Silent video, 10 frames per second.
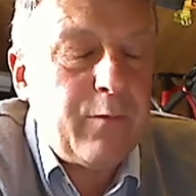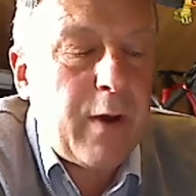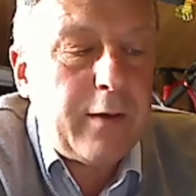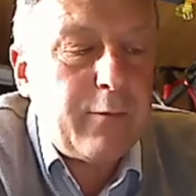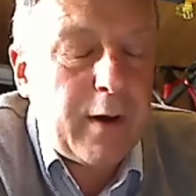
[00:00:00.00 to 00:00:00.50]

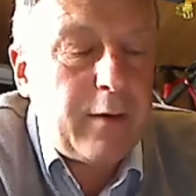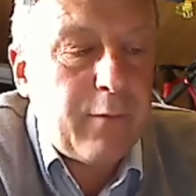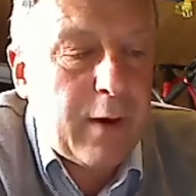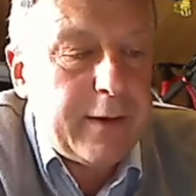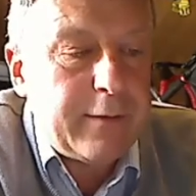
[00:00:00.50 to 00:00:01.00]
Right, right,
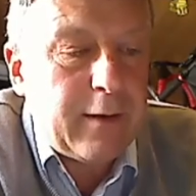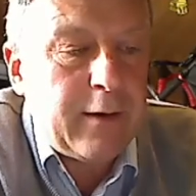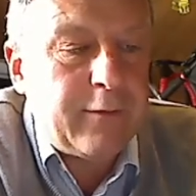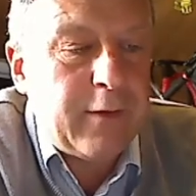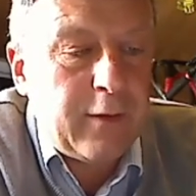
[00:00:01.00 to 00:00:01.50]
right,
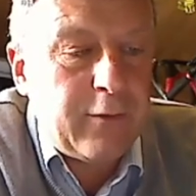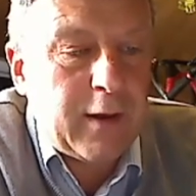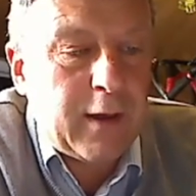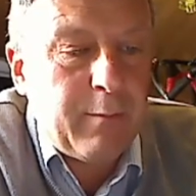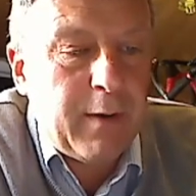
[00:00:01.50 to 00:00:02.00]
I say,
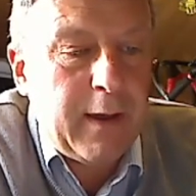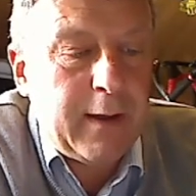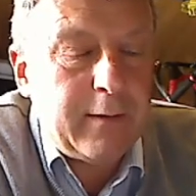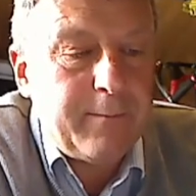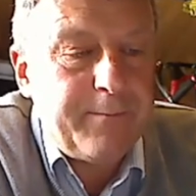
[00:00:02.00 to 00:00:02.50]
shaking my head.